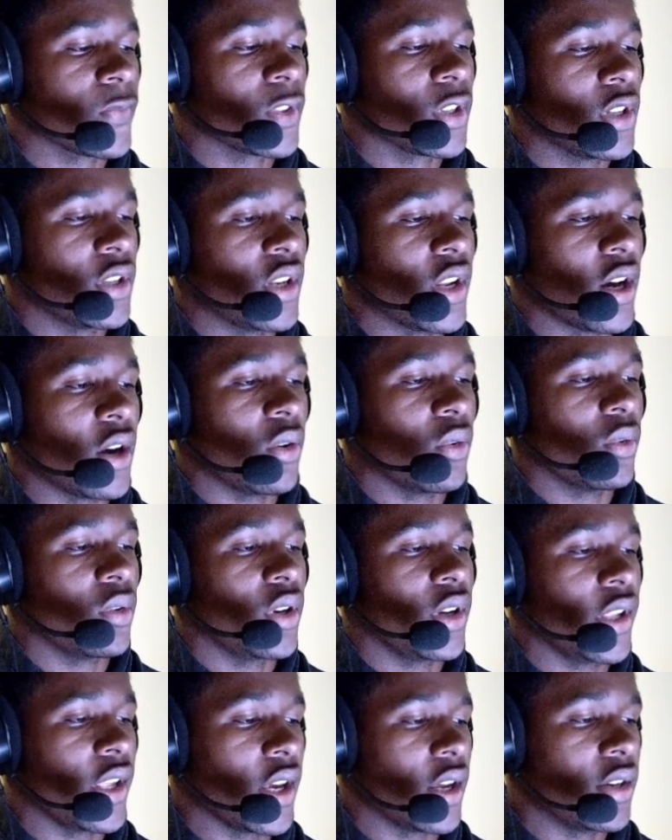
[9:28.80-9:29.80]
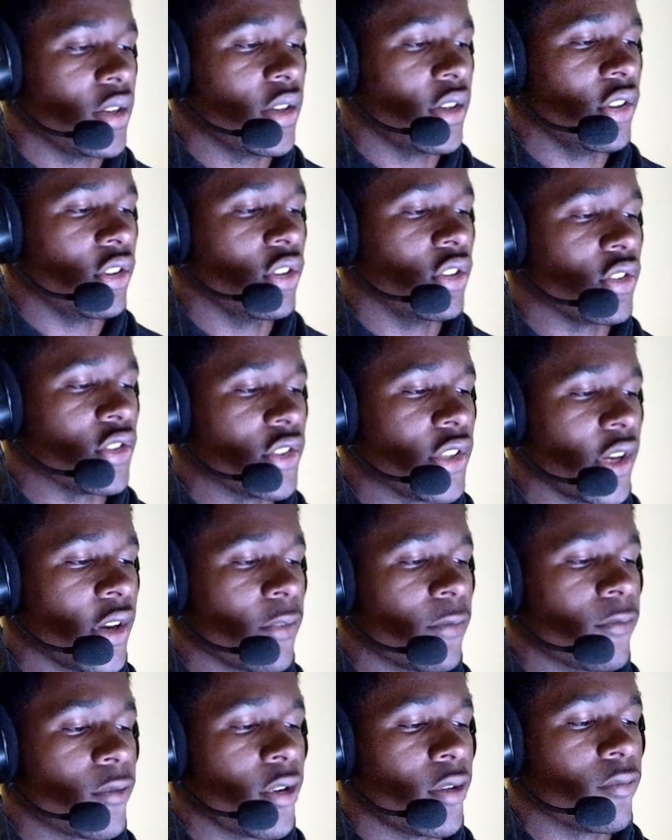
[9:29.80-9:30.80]
Now, again, it looks like a
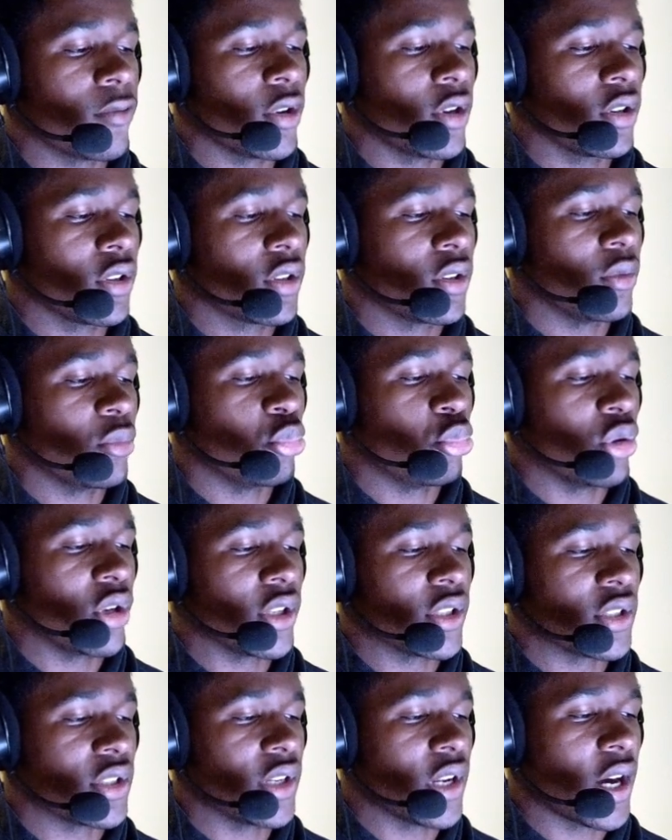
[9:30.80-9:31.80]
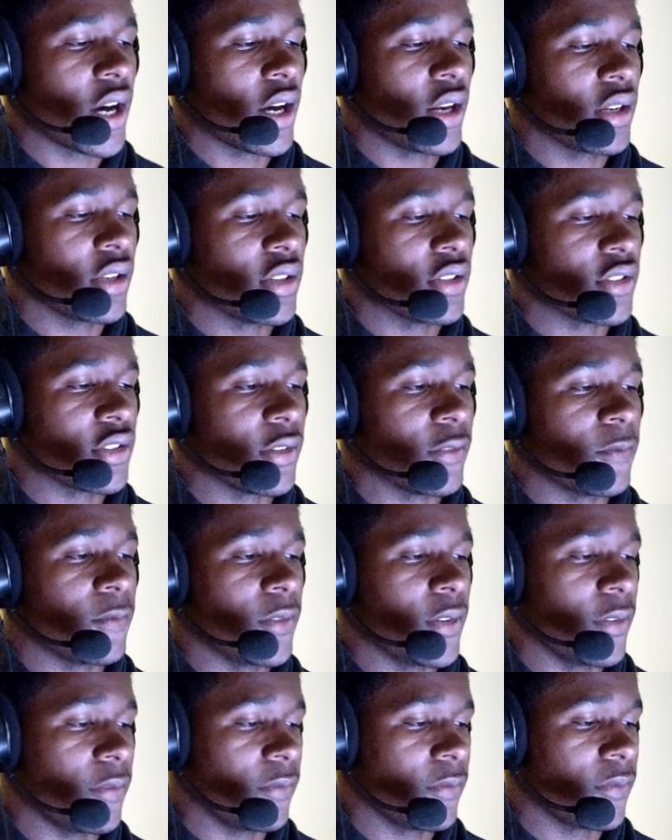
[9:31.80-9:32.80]
free rook, but it's not, because if
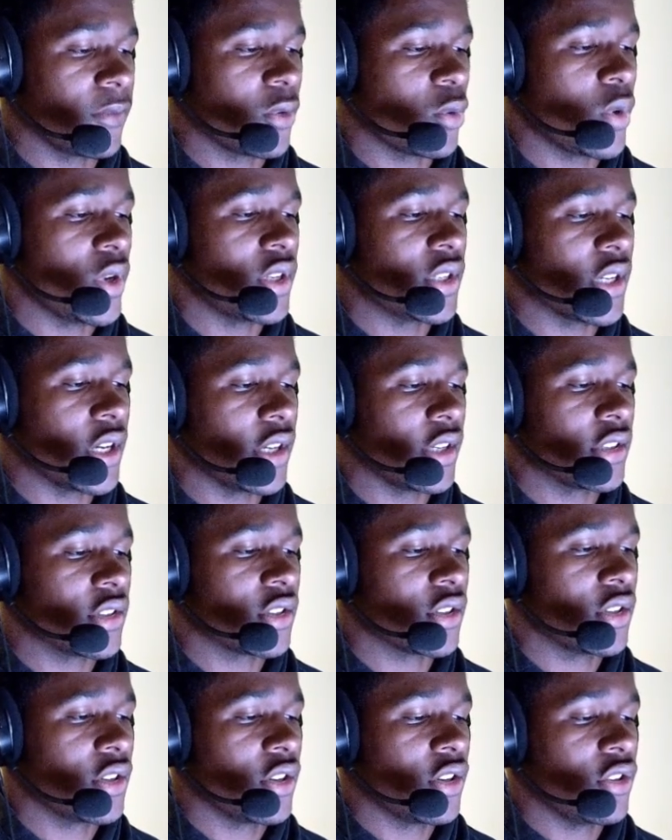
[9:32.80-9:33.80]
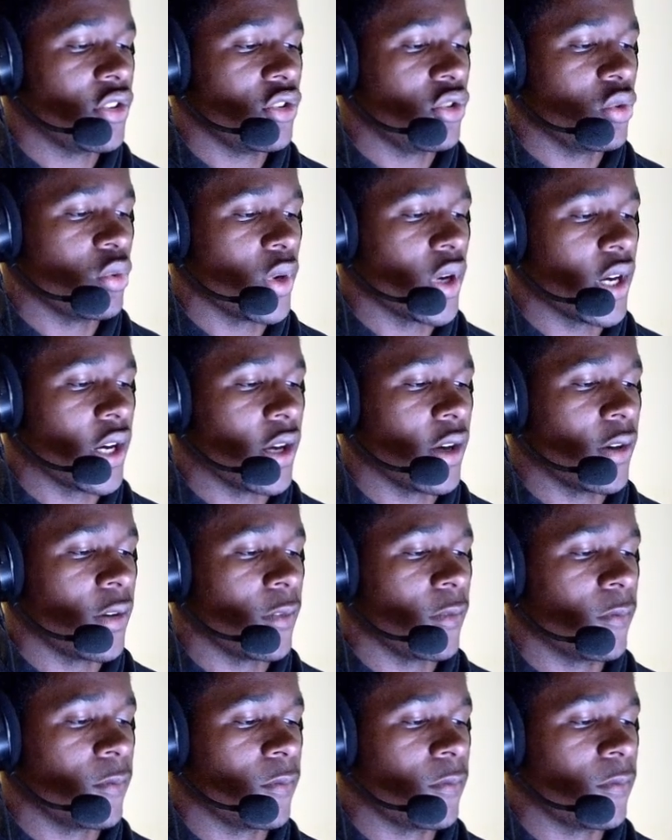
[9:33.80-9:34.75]
queen takes, you have